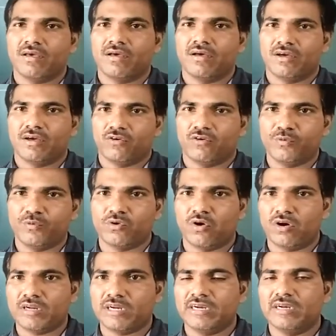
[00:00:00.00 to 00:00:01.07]
I hope you
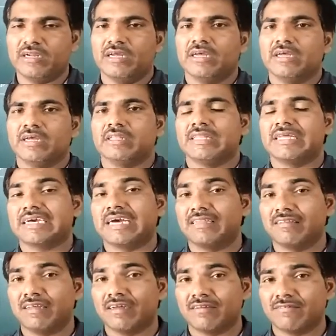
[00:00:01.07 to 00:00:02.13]
got it. The
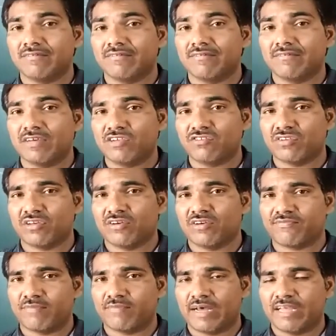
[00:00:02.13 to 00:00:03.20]
conservation
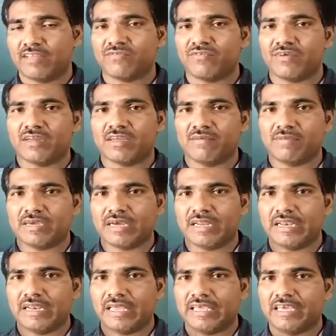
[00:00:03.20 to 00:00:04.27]
of mass for
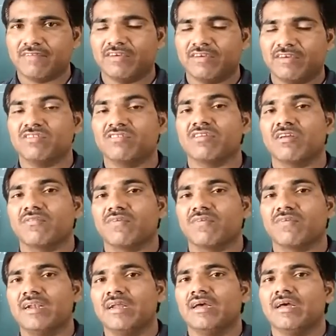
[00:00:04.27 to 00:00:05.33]
chemical equations are
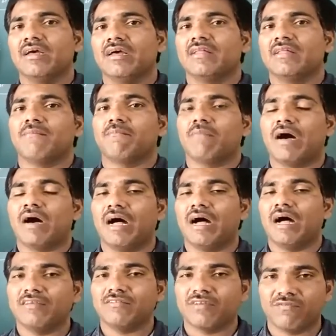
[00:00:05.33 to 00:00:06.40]
what? The
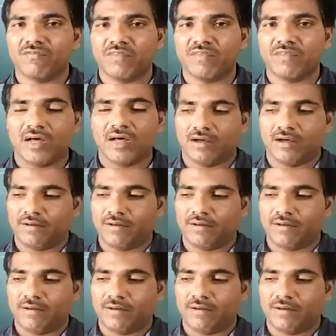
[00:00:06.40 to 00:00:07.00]
mass of the